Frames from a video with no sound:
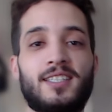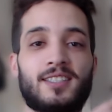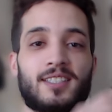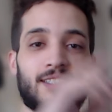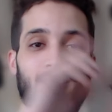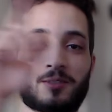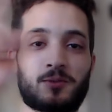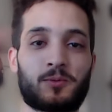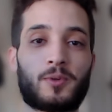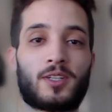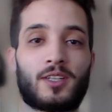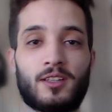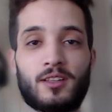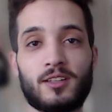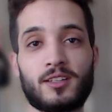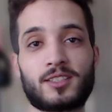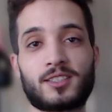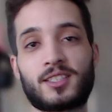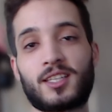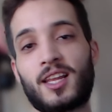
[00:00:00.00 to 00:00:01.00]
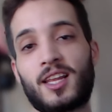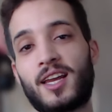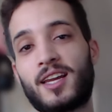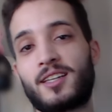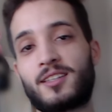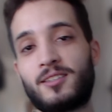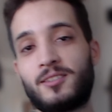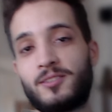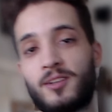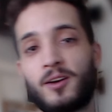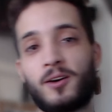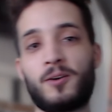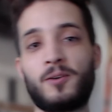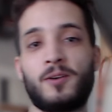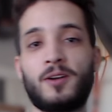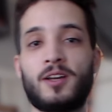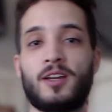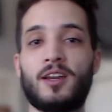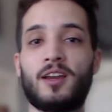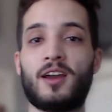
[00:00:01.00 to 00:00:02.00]
This is what it looks like,
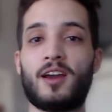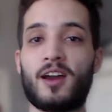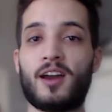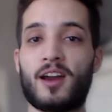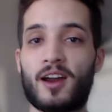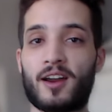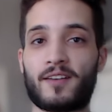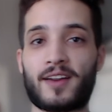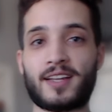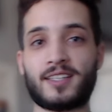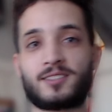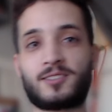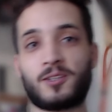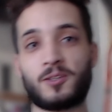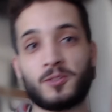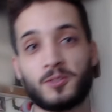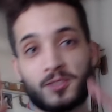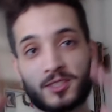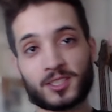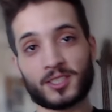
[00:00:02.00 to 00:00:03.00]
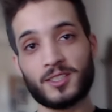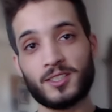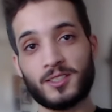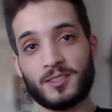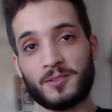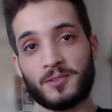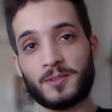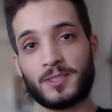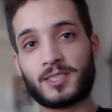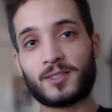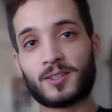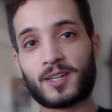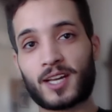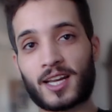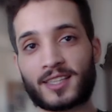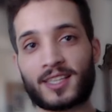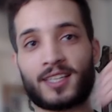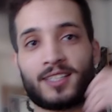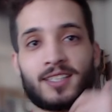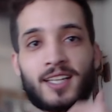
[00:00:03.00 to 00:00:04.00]
Alright, so you see, we still
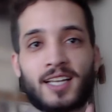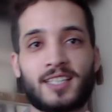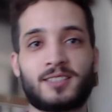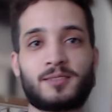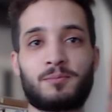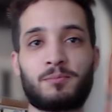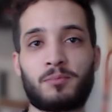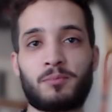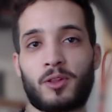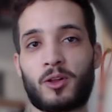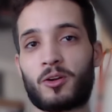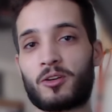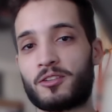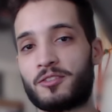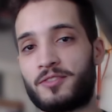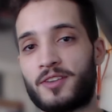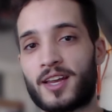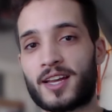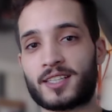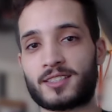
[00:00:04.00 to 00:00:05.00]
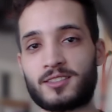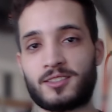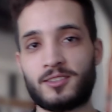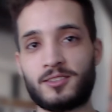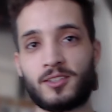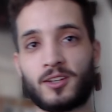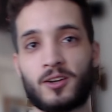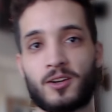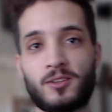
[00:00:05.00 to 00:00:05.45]
got that nice blur effect, you